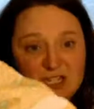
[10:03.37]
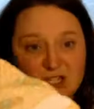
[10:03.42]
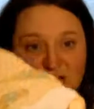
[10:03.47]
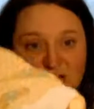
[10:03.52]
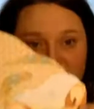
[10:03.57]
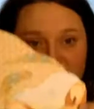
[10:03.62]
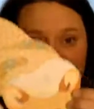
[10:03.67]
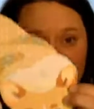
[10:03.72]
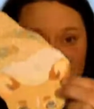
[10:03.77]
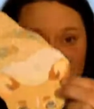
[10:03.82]

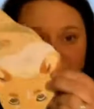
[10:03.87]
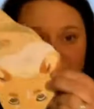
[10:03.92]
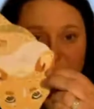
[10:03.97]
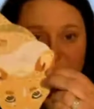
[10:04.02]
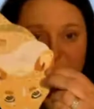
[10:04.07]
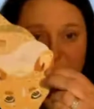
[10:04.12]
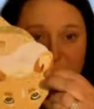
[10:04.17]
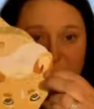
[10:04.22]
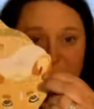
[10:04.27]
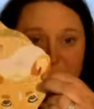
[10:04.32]
digitally.
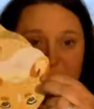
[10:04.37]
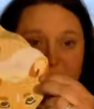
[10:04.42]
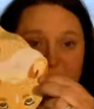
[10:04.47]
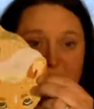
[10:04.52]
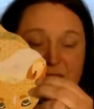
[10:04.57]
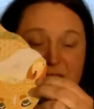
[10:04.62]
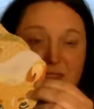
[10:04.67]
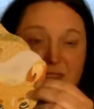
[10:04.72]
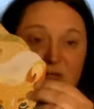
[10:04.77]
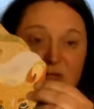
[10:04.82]

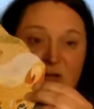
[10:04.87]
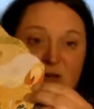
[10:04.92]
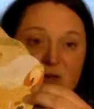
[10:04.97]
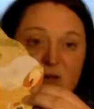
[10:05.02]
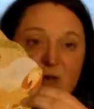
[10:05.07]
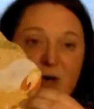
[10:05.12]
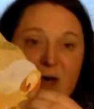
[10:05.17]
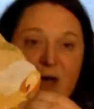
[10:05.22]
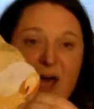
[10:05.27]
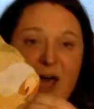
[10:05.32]

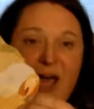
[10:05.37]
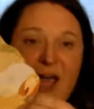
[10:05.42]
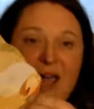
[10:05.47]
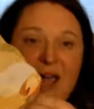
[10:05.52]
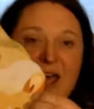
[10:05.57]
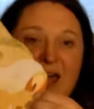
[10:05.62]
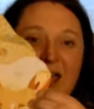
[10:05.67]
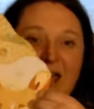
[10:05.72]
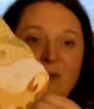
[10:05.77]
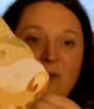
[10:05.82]
So I,
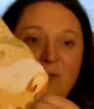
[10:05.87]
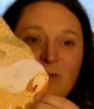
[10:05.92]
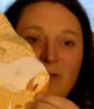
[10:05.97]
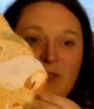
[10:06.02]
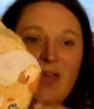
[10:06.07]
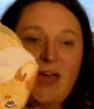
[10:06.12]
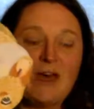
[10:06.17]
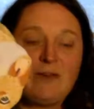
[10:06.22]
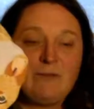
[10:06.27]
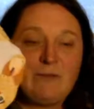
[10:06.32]
I
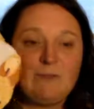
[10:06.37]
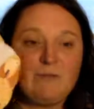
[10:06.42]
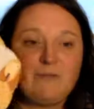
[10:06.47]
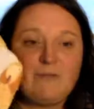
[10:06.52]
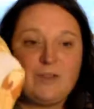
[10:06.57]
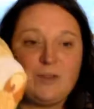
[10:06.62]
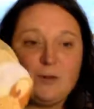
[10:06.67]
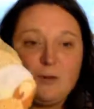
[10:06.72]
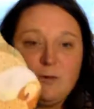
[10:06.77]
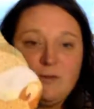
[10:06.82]
only have a
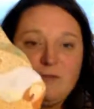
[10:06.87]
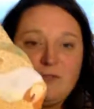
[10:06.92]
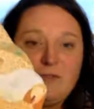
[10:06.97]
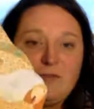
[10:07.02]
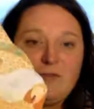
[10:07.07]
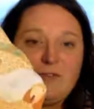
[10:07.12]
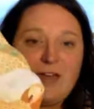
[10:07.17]
few of the